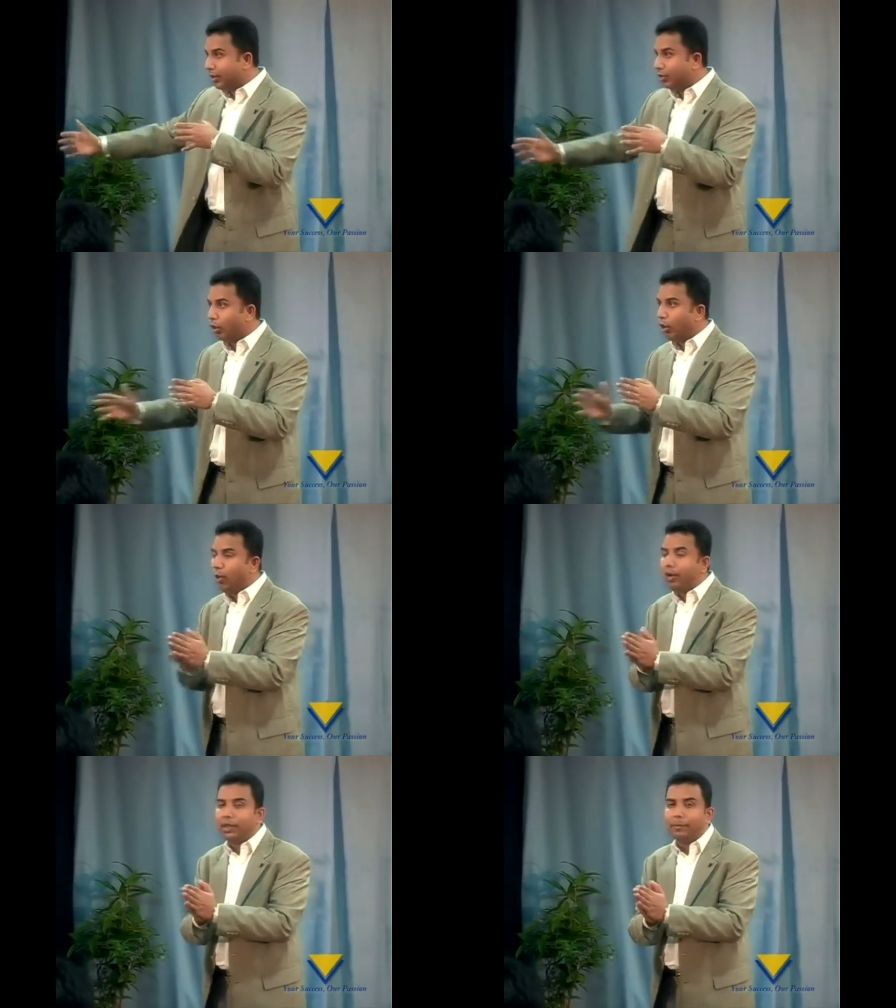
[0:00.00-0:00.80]
So
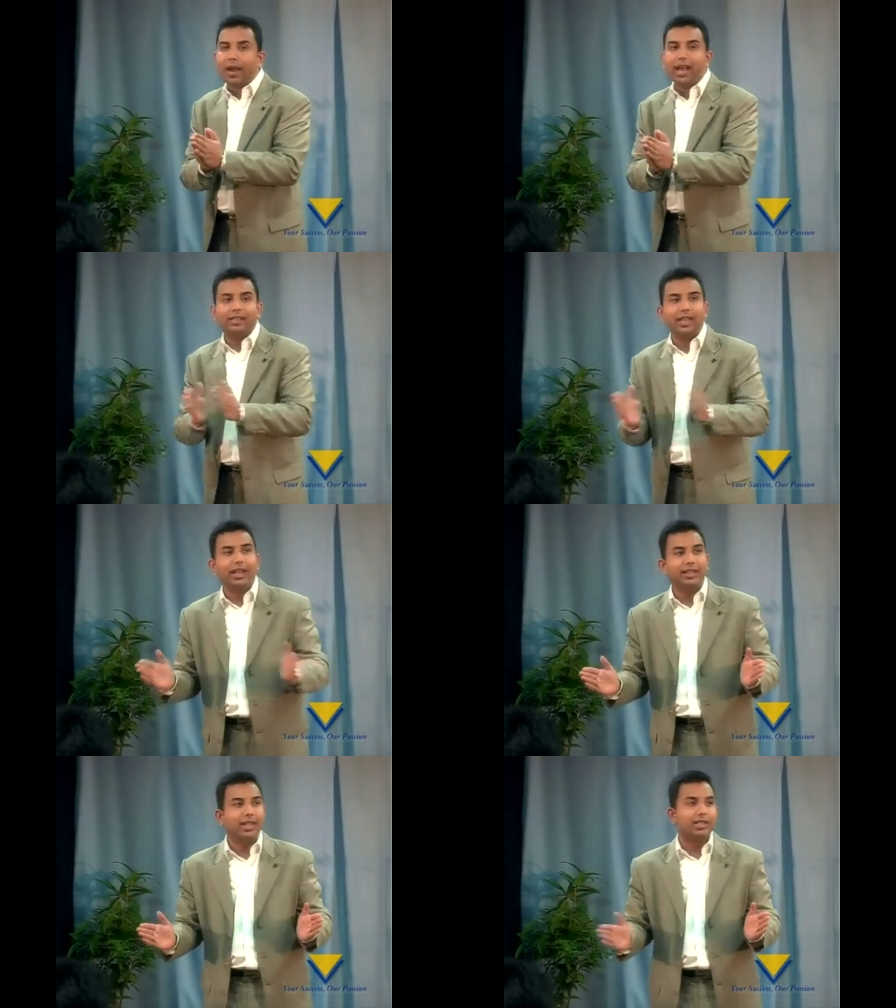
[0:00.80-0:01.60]
over the past
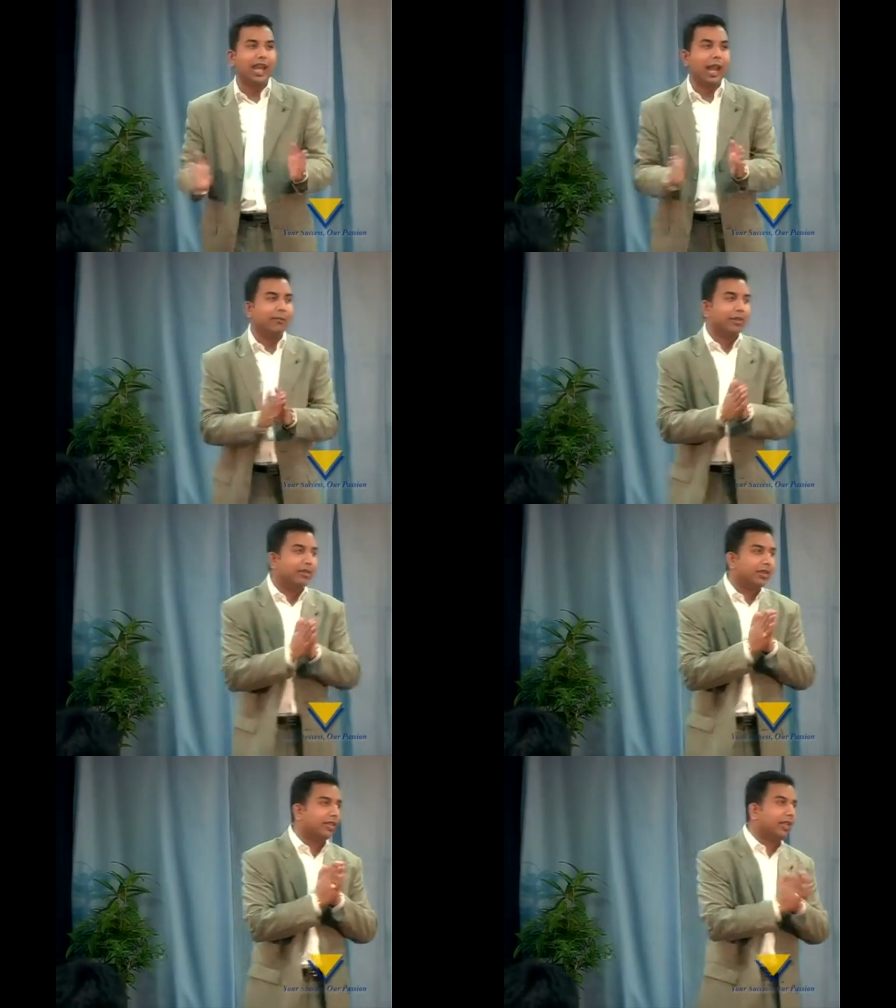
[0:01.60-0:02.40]
8 years, I've been
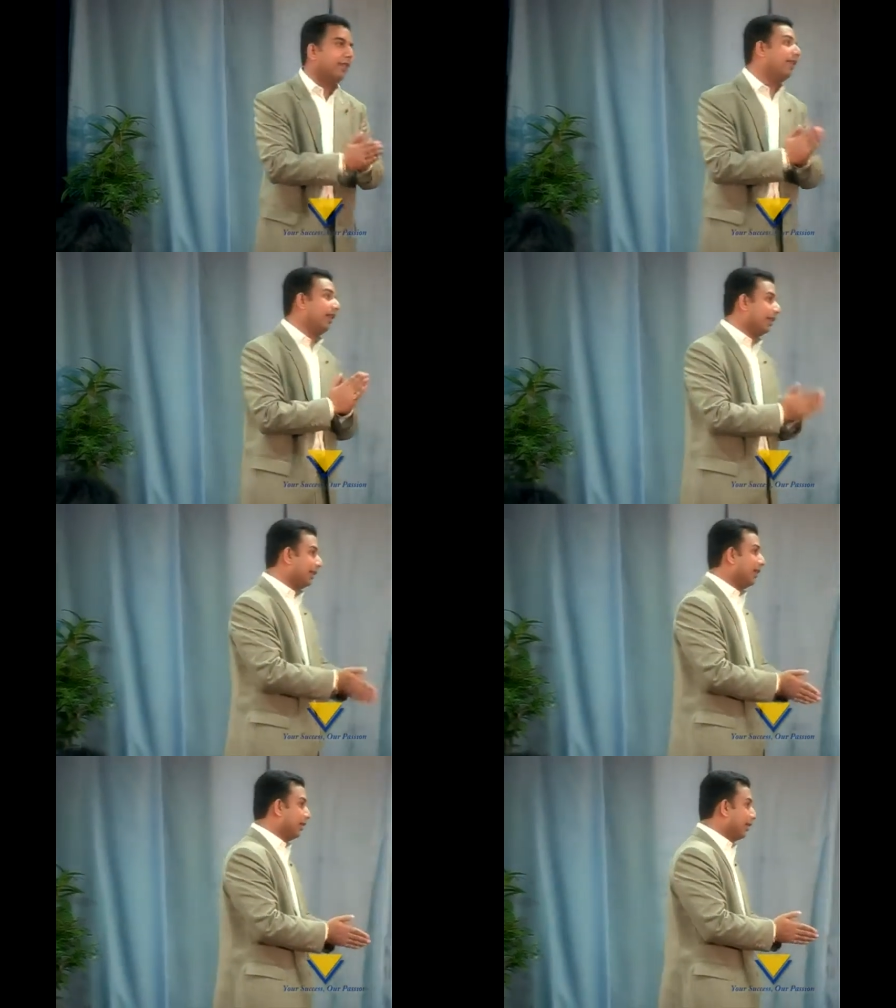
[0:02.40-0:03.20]
receiving,
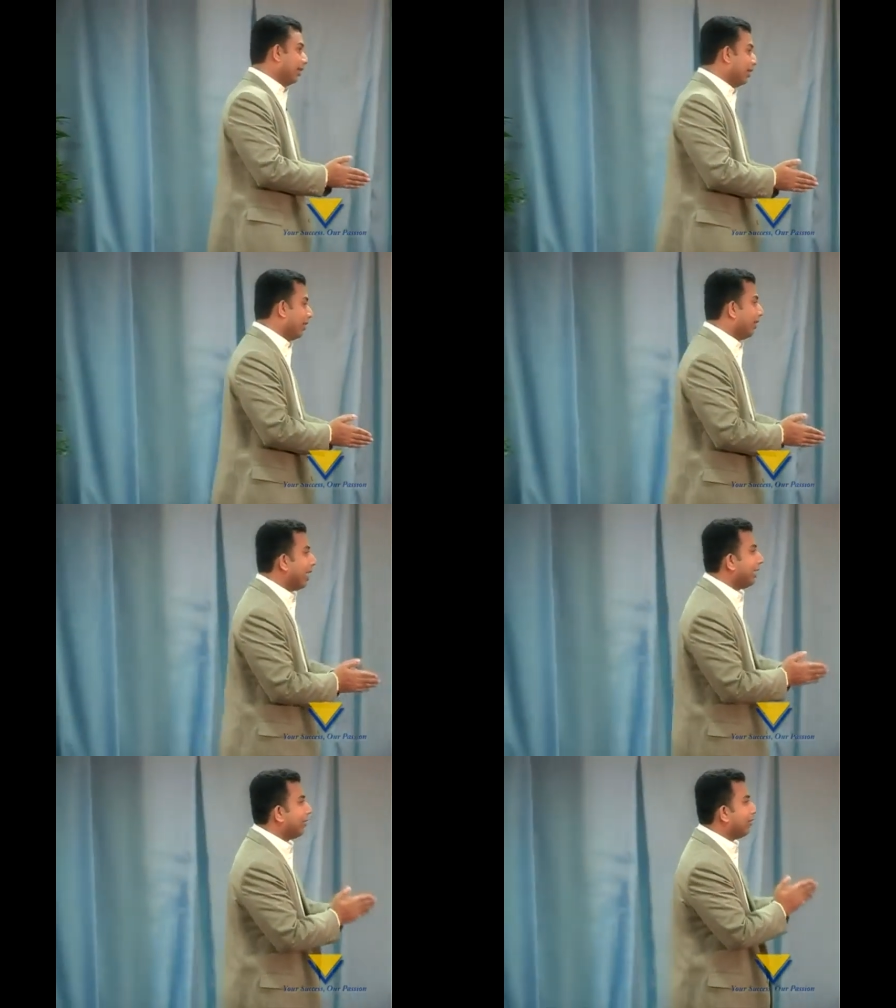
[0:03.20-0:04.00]
all
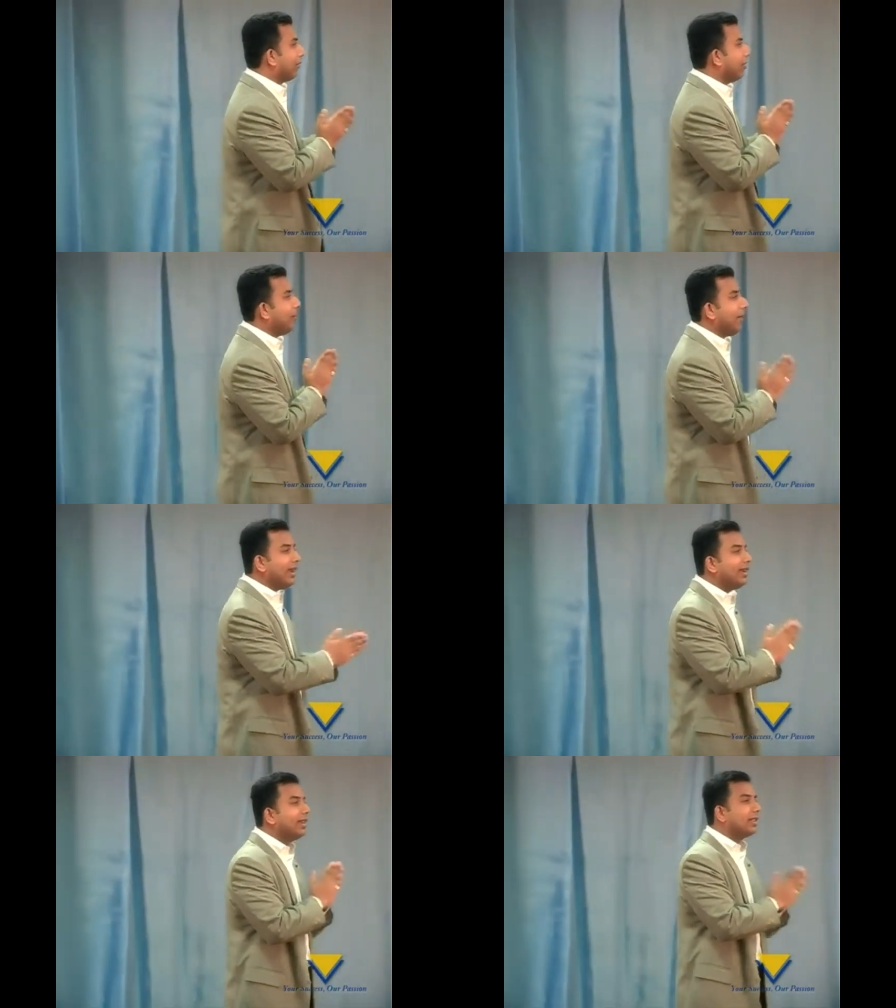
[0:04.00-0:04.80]
right,
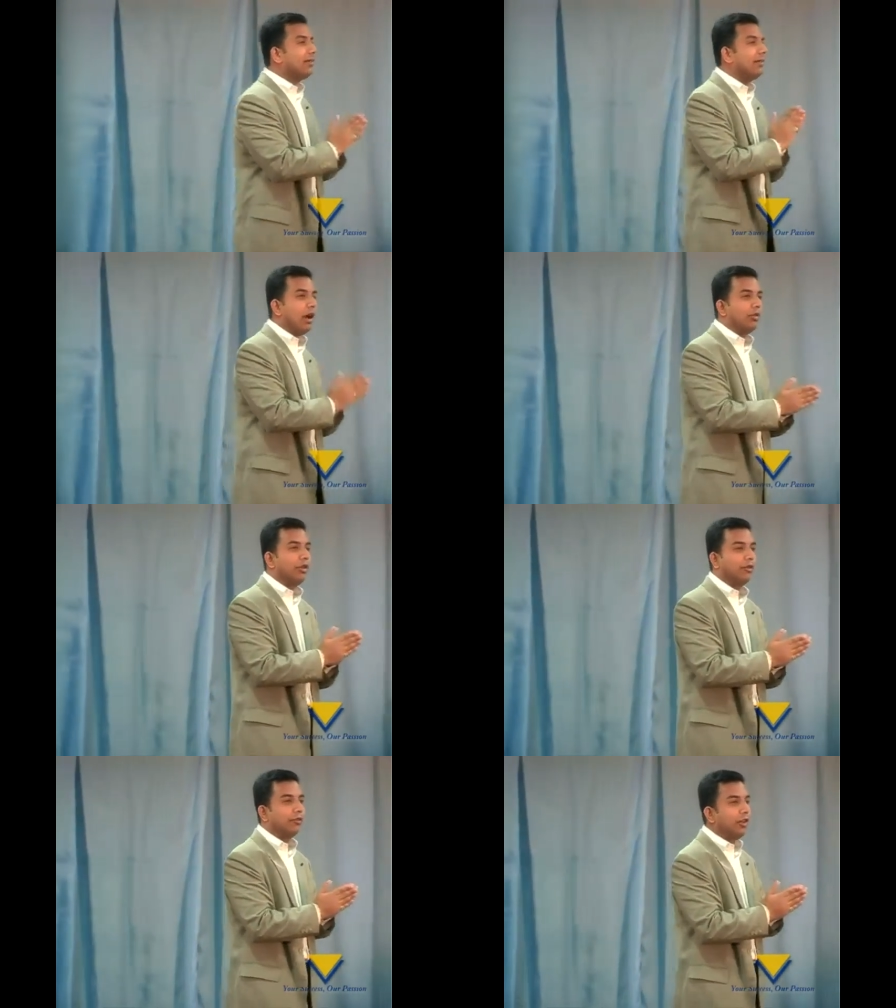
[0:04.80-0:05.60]
tremendous amount
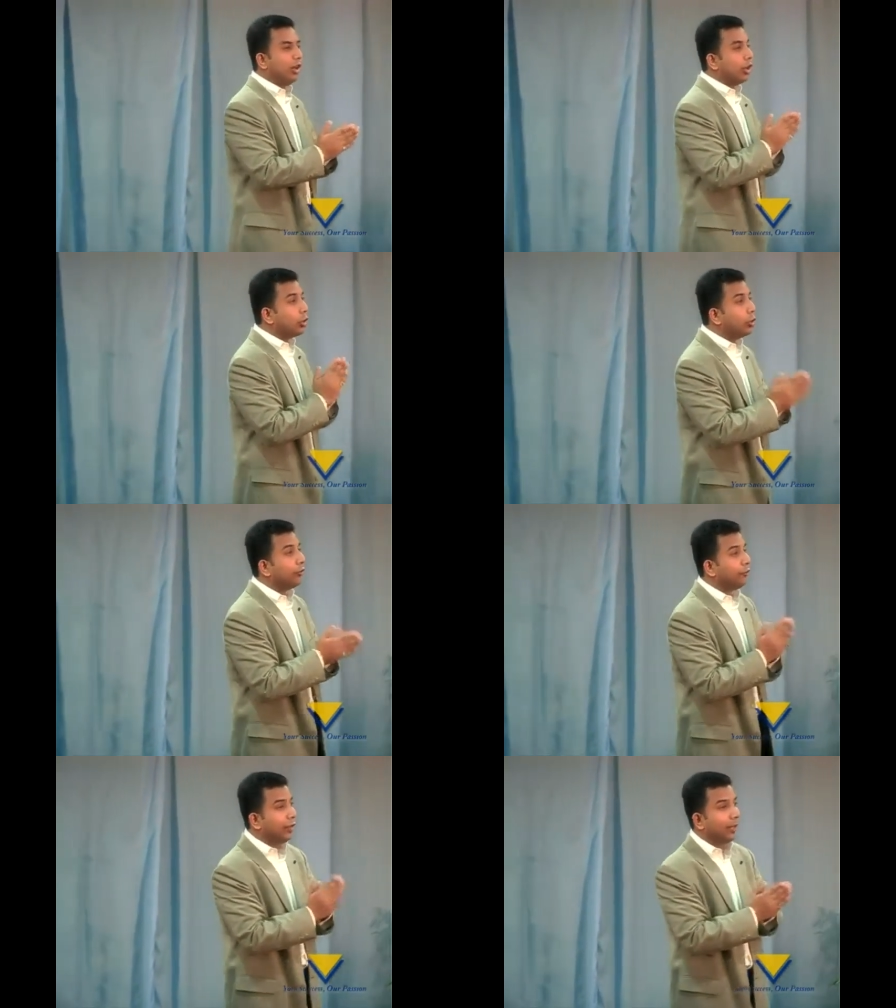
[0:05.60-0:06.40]
of
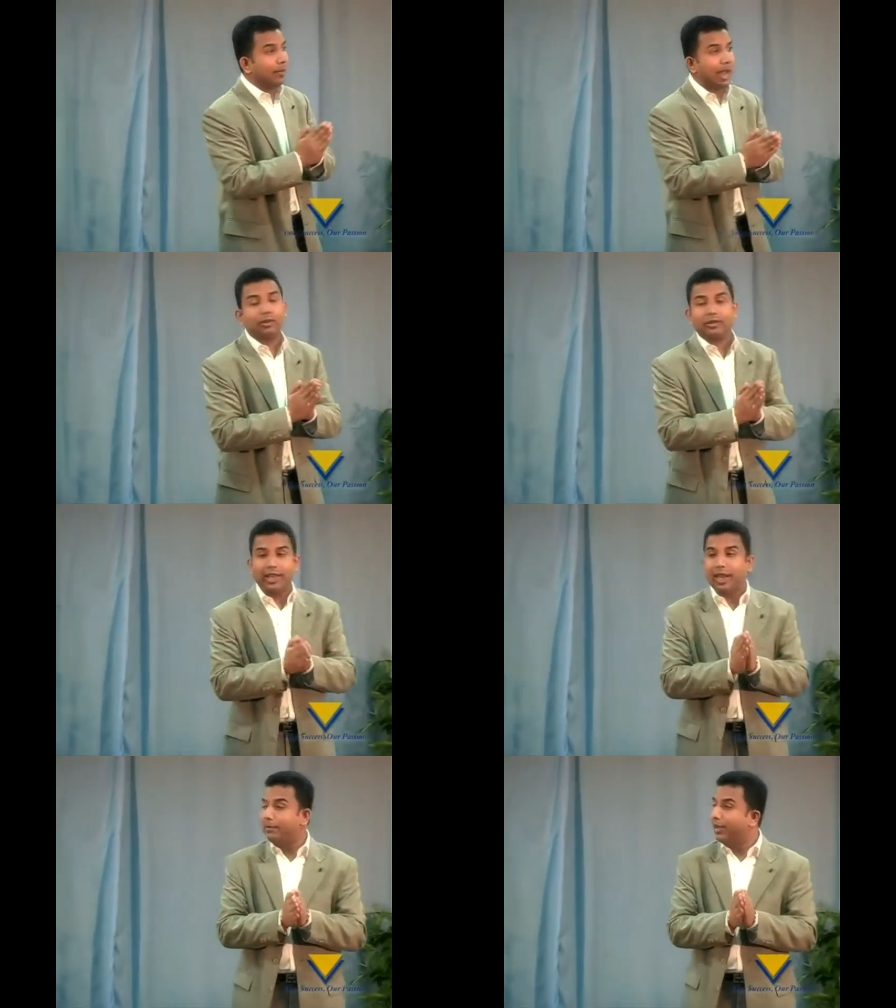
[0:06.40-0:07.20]
good feedback on the 8